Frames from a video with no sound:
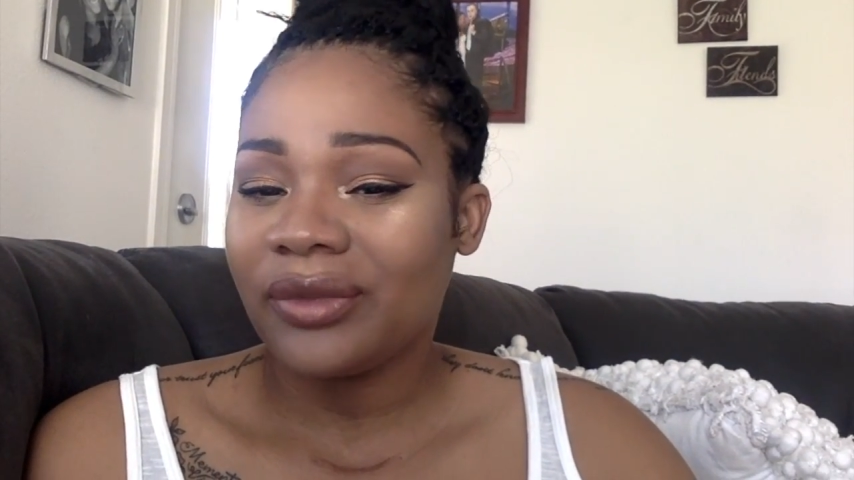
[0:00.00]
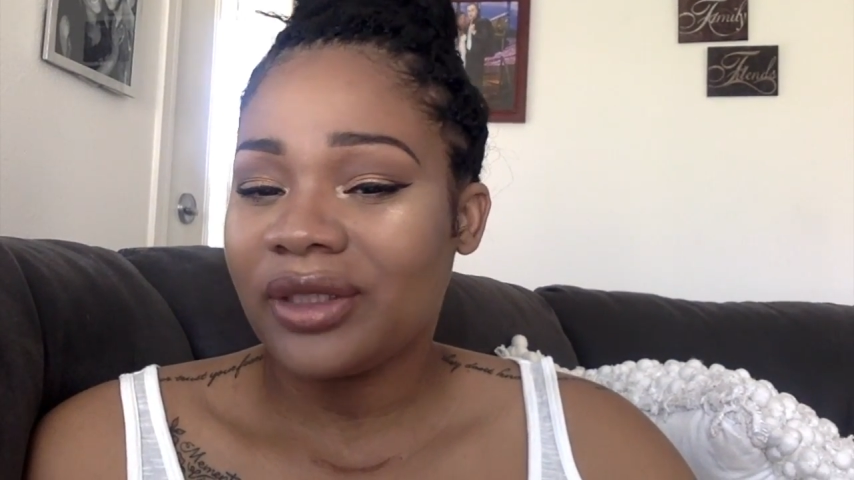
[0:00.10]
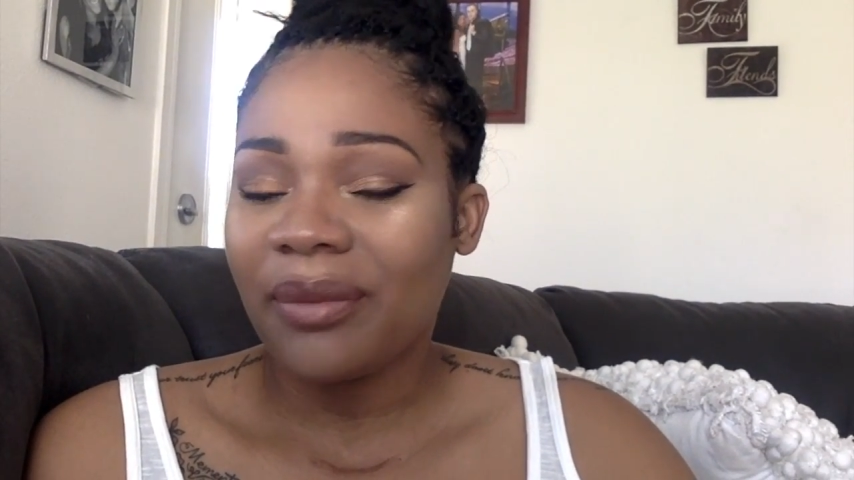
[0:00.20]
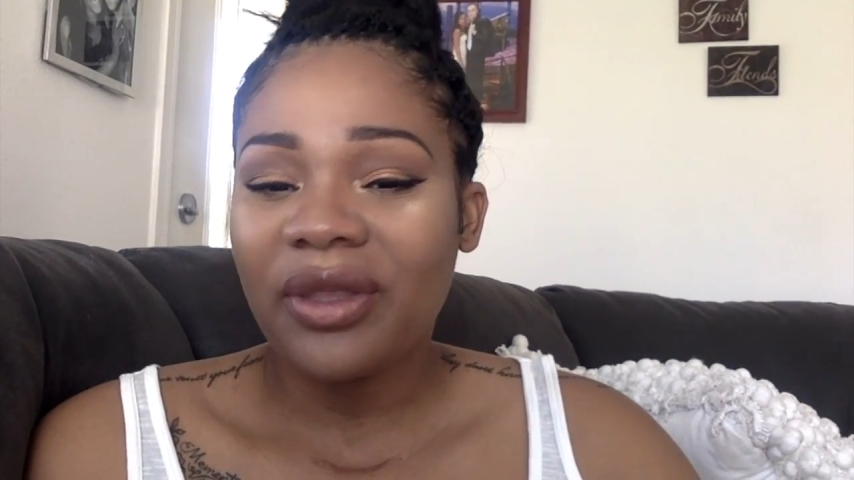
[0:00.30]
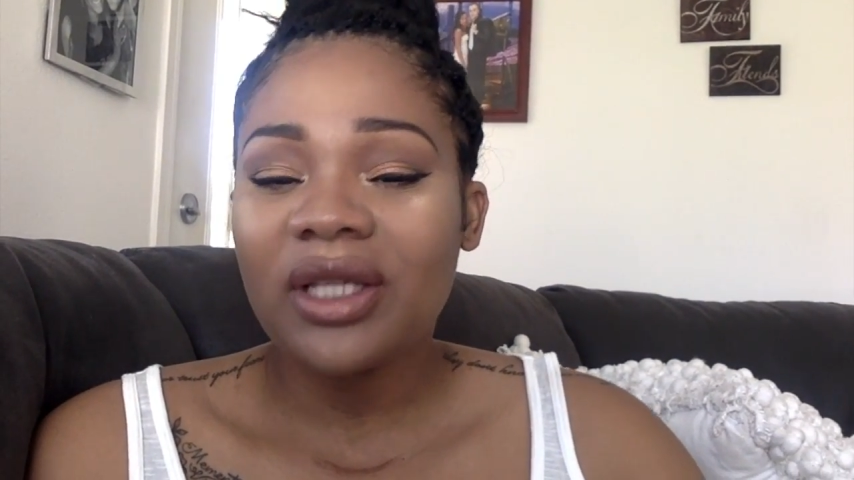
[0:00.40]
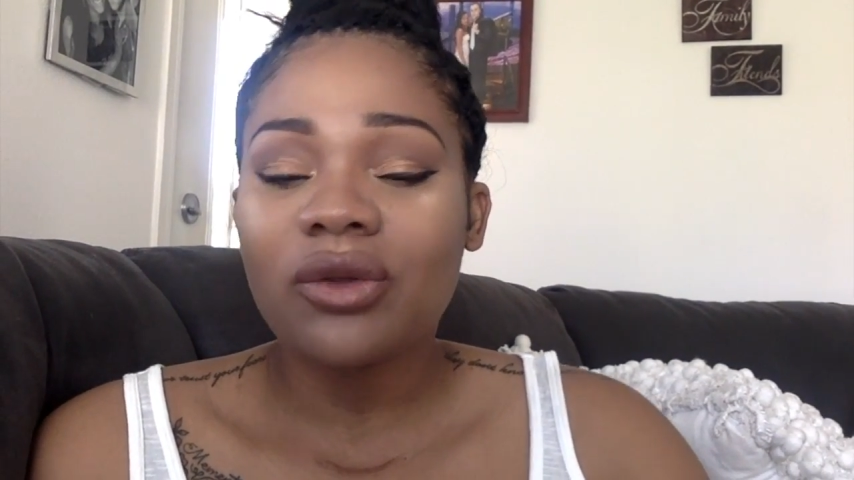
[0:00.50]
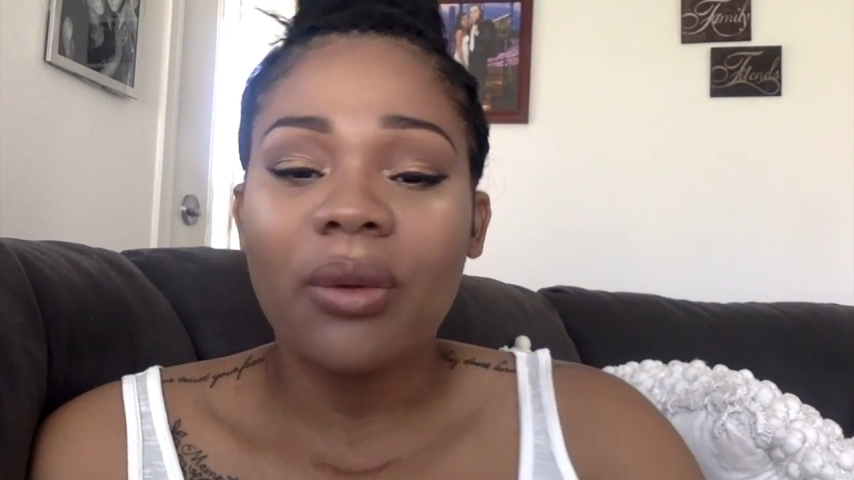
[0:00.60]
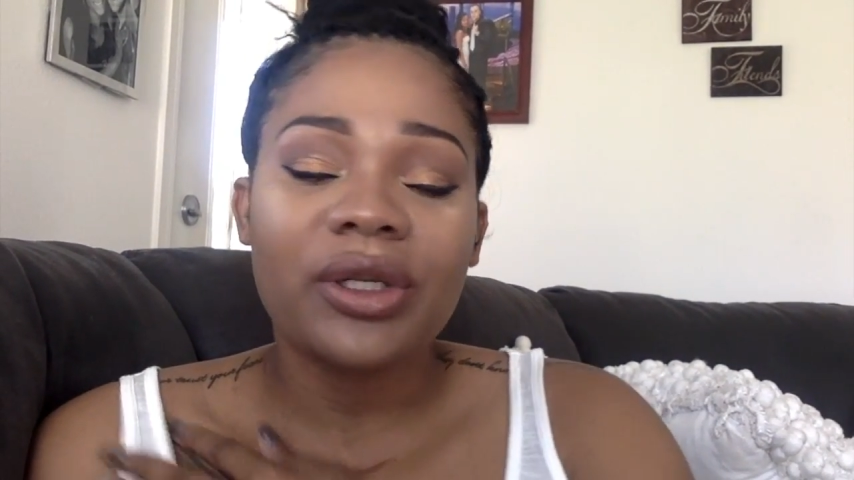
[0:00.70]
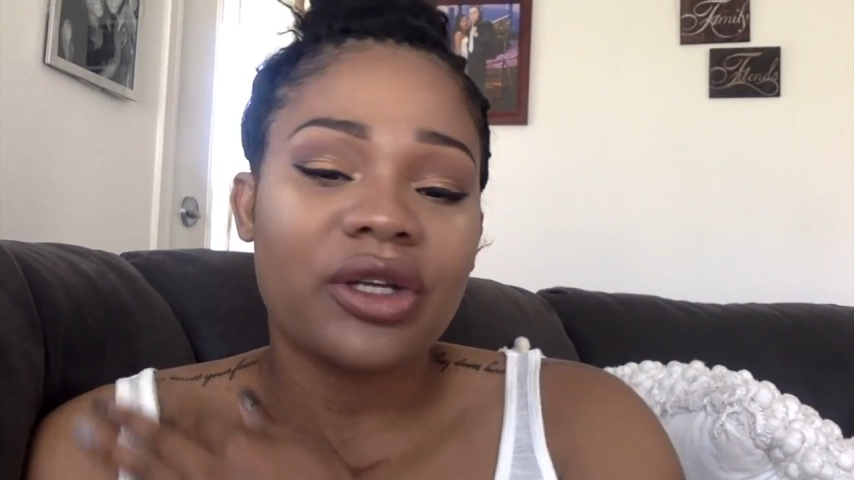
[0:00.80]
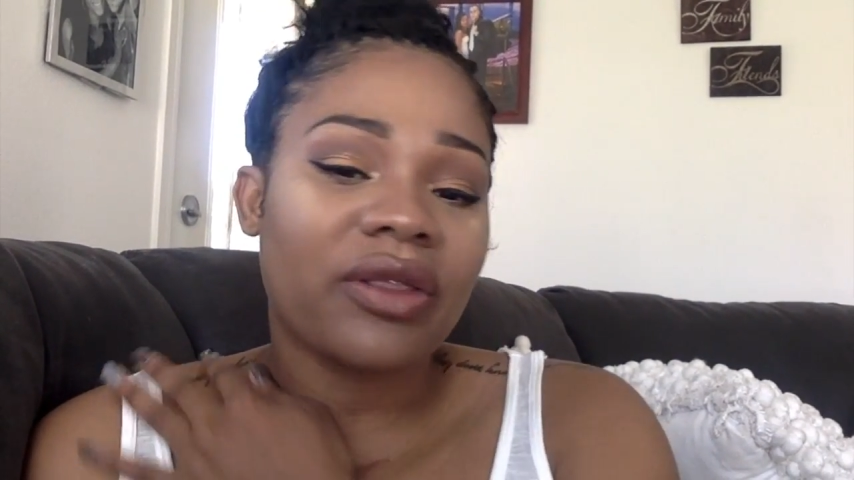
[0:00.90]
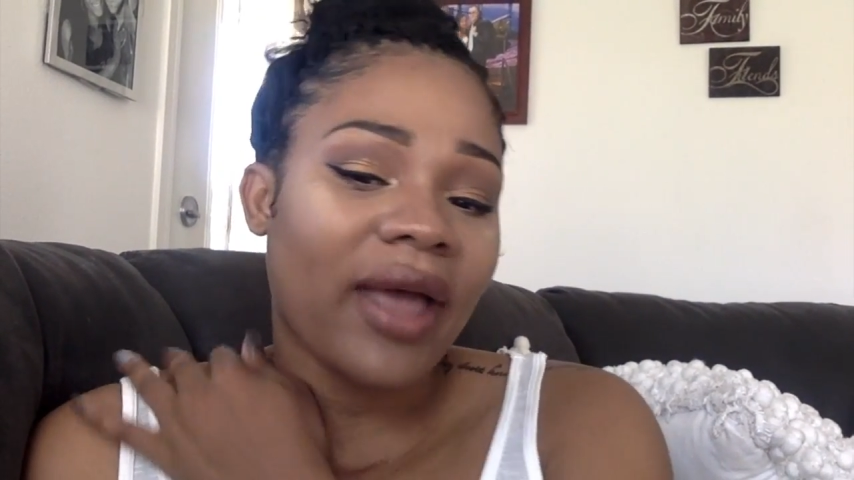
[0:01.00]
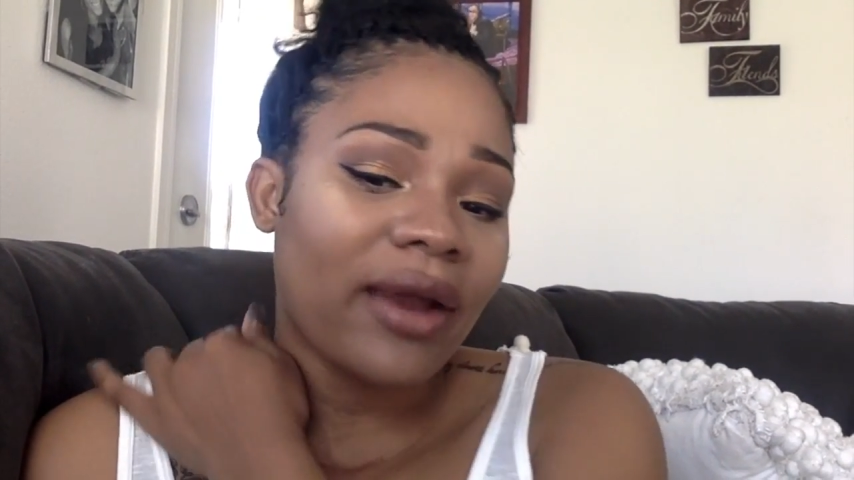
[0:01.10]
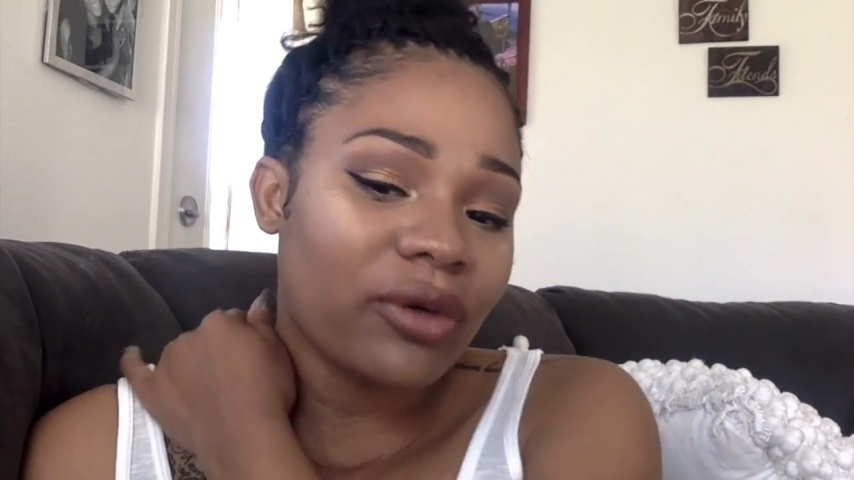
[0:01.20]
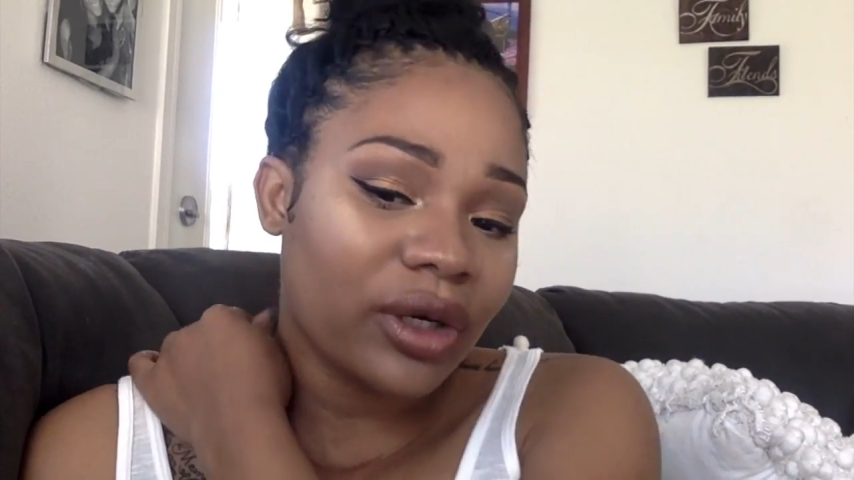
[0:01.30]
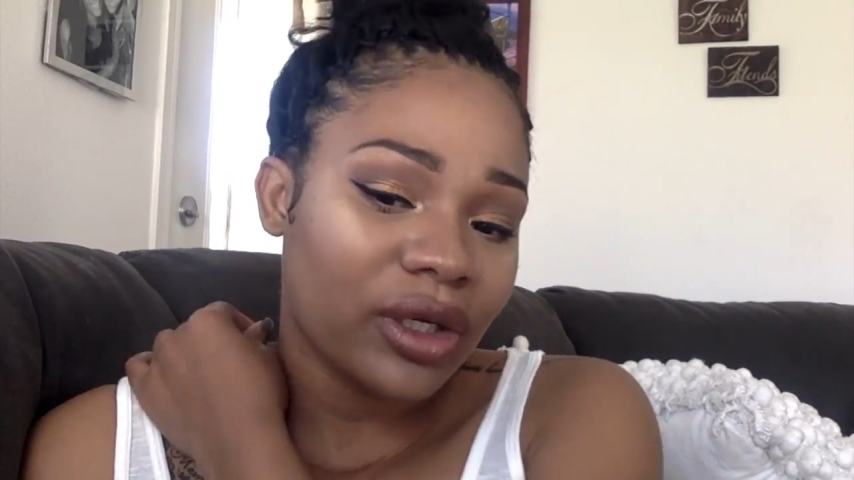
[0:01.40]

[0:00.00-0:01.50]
something's wrong with your thyroid.